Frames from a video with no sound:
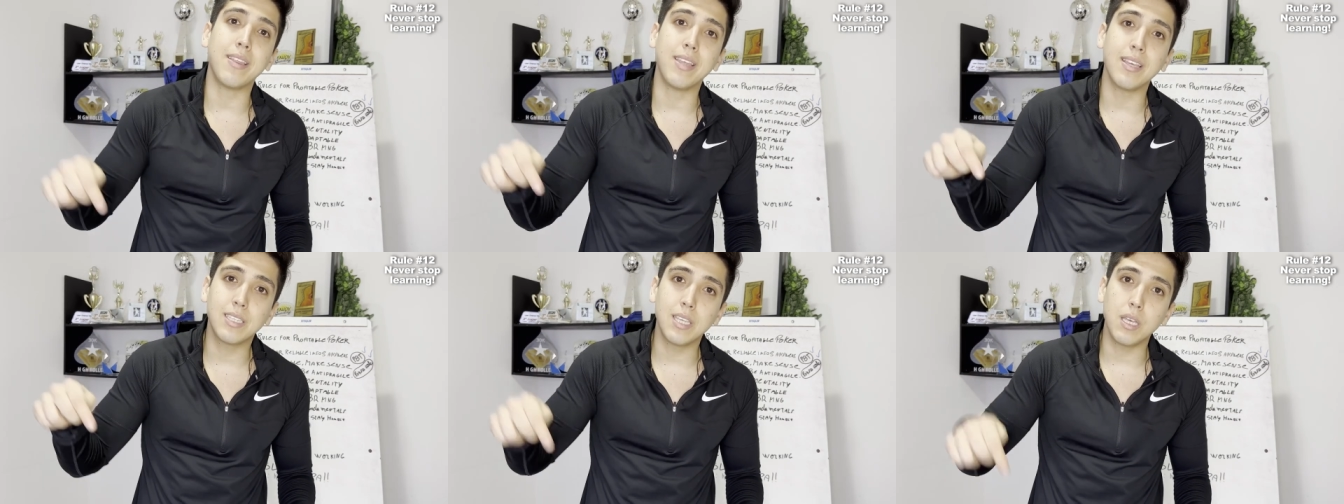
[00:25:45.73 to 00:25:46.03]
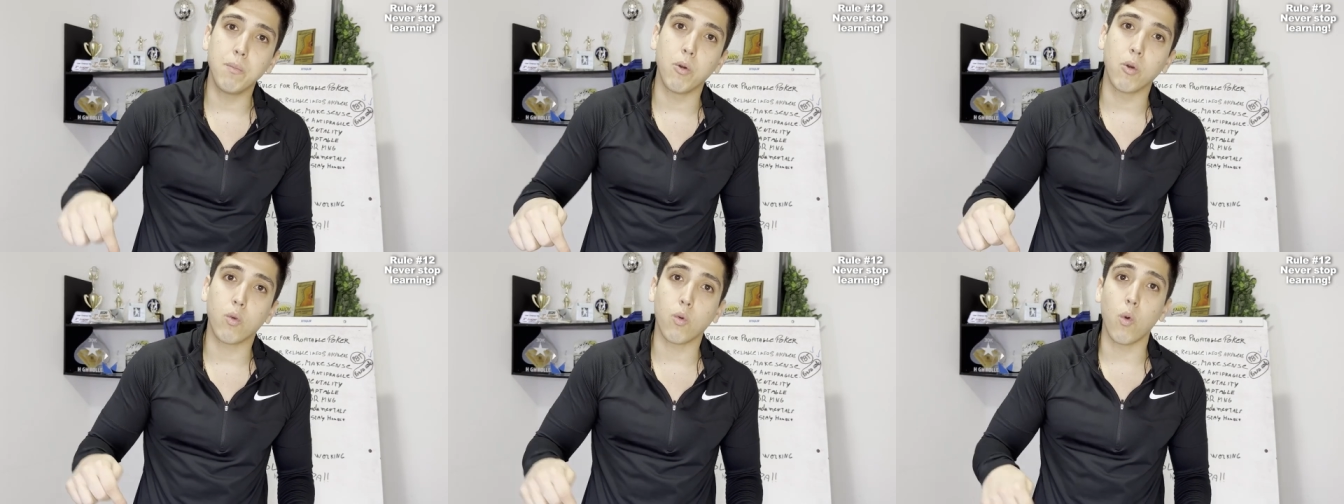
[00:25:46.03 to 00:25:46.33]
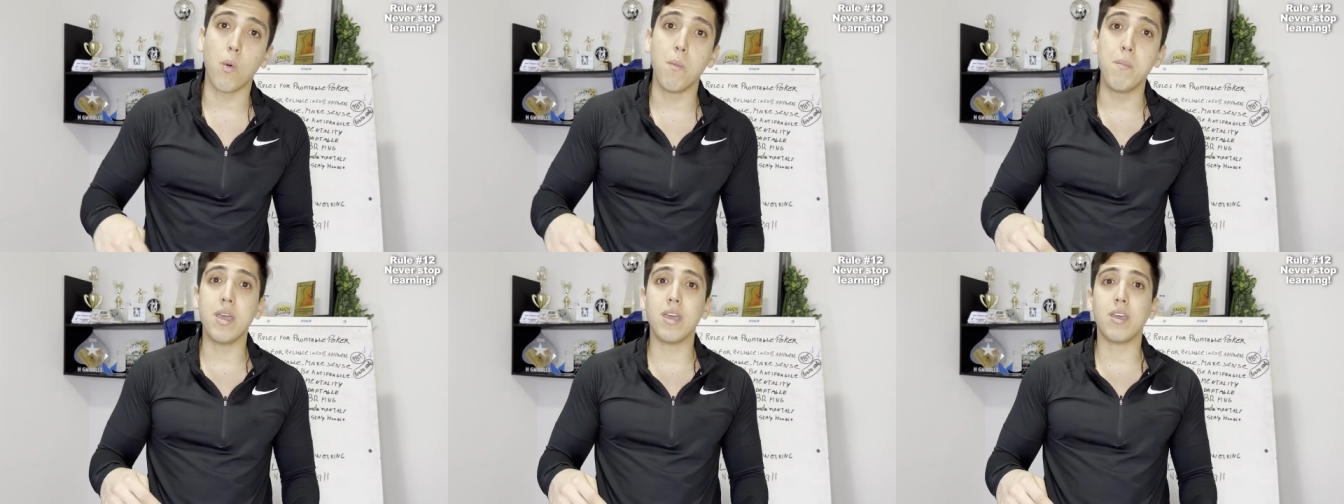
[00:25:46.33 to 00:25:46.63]
this ebook
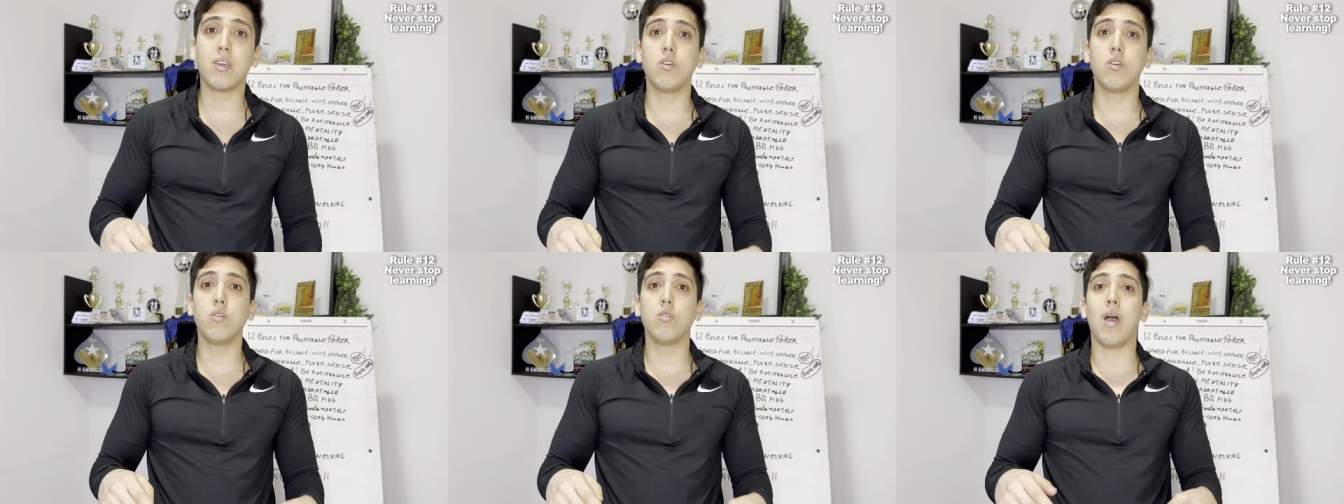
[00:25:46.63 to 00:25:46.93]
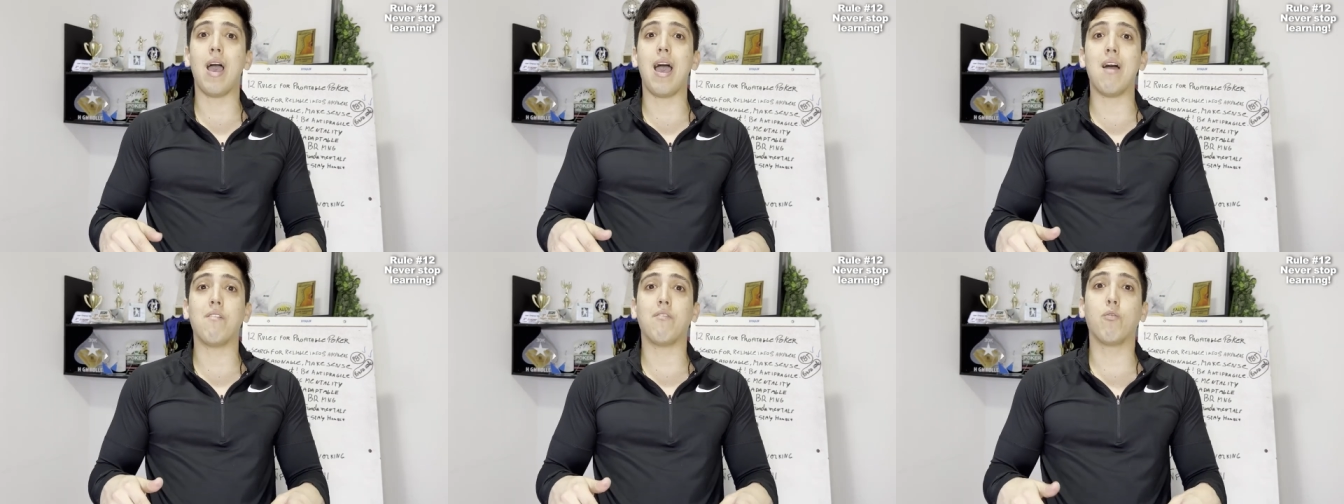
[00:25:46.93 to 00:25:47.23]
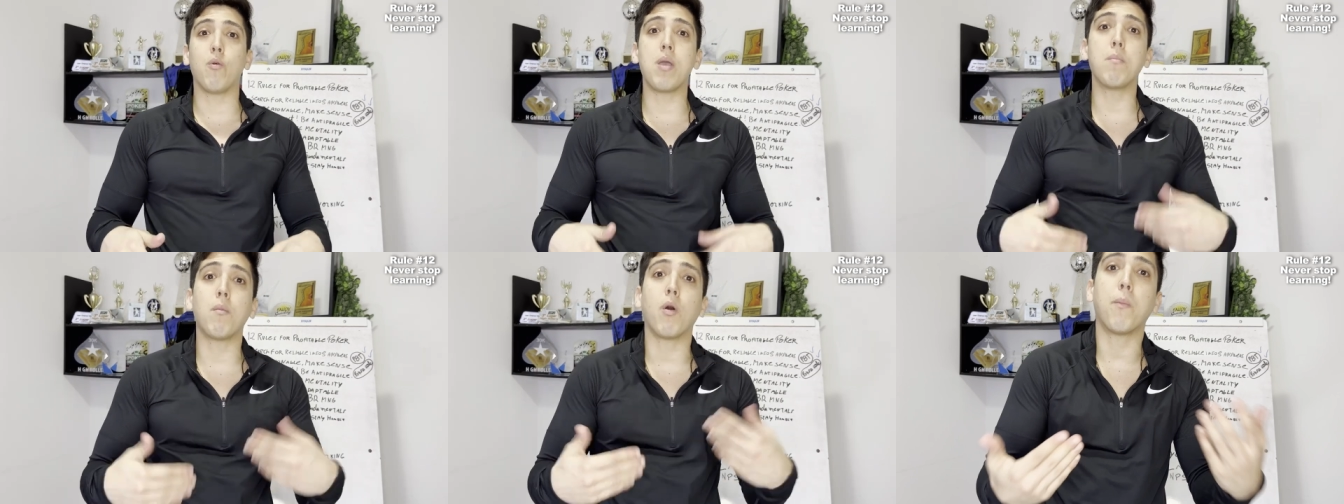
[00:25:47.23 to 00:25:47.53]
will make you have
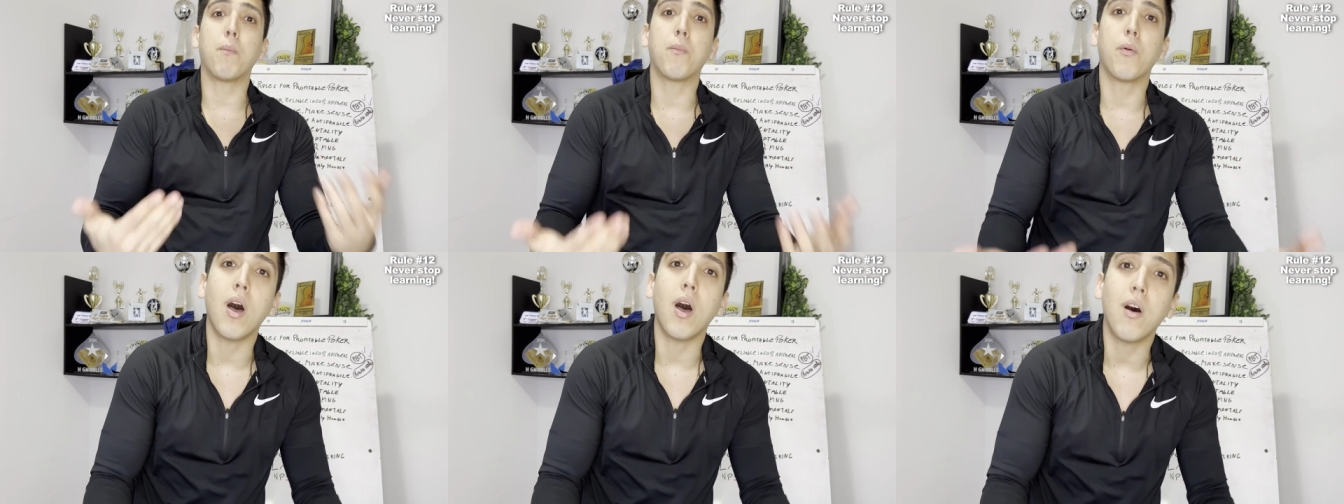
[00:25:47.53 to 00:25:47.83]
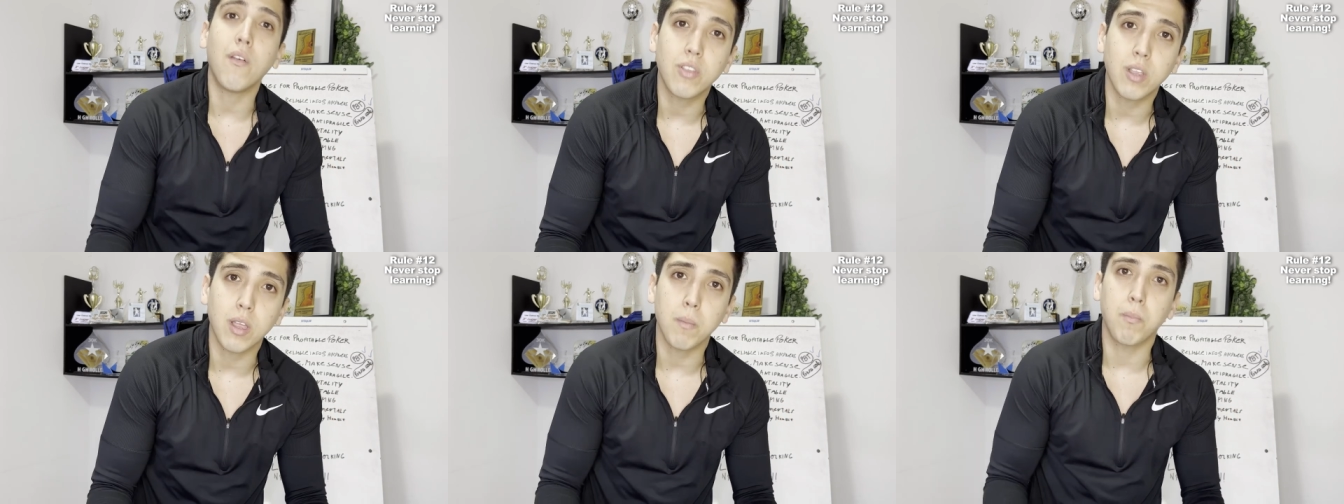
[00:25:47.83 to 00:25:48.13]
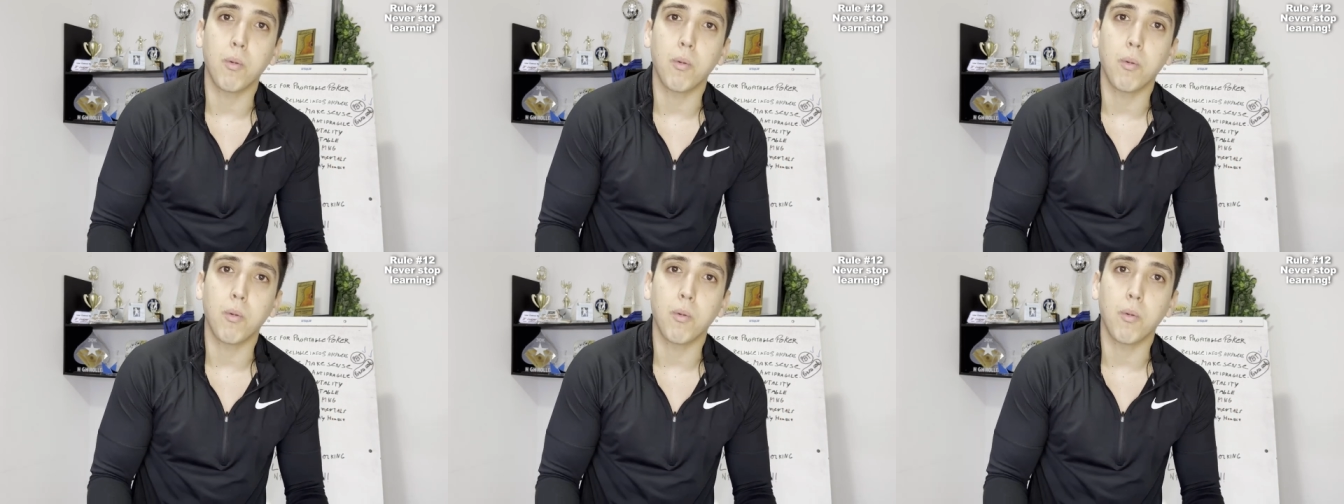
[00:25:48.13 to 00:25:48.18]
way more profit at